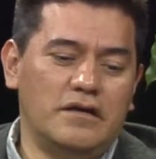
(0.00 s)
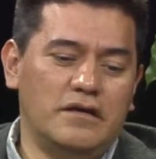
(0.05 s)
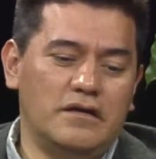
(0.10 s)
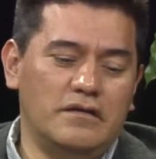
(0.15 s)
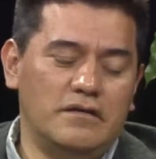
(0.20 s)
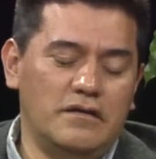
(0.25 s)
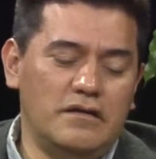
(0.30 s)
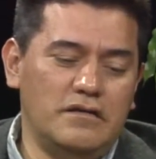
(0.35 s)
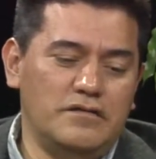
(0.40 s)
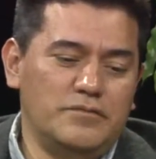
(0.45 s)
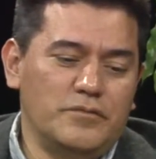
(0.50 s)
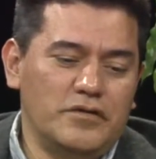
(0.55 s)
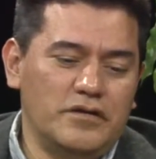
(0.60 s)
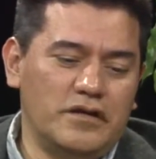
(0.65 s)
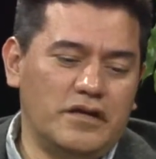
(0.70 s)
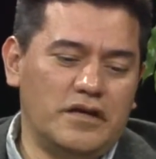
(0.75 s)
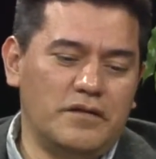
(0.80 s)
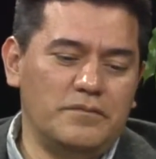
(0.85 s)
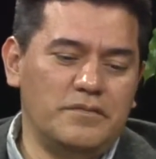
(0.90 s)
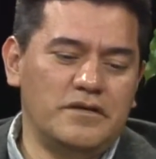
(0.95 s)
This money
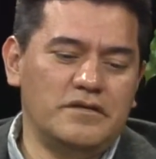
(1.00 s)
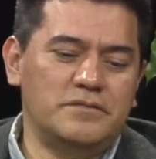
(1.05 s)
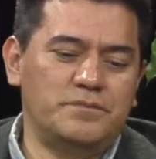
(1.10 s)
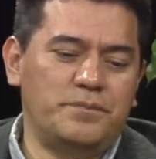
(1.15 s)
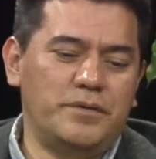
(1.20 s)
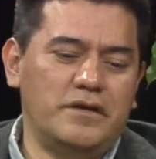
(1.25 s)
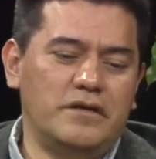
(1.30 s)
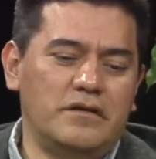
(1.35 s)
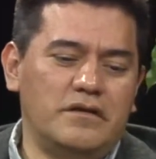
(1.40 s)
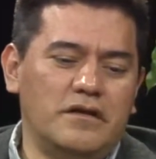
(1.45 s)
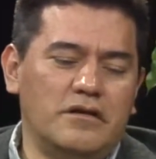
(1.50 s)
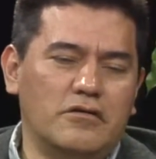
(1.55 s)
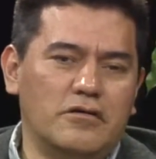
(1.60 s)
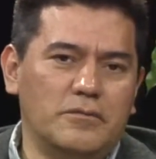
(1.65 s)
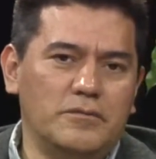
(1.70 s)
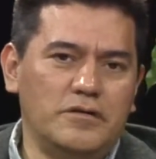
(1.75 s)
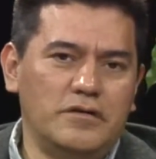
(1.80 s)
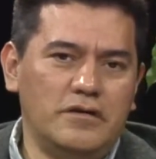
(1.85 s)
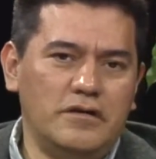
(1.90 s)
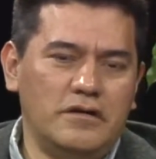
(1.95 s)
can be spent in the
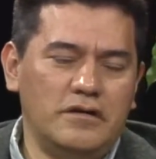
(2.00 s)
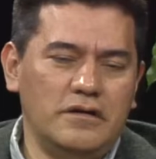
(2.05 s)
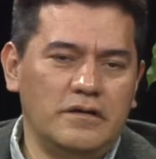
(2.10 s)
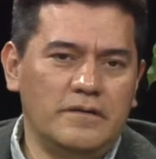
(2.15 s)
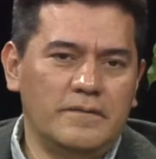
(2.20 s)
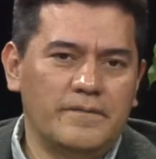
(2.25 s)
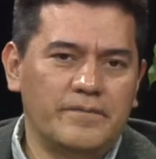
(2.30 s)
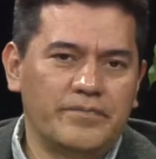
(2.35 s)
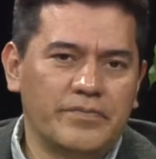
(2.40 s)
community.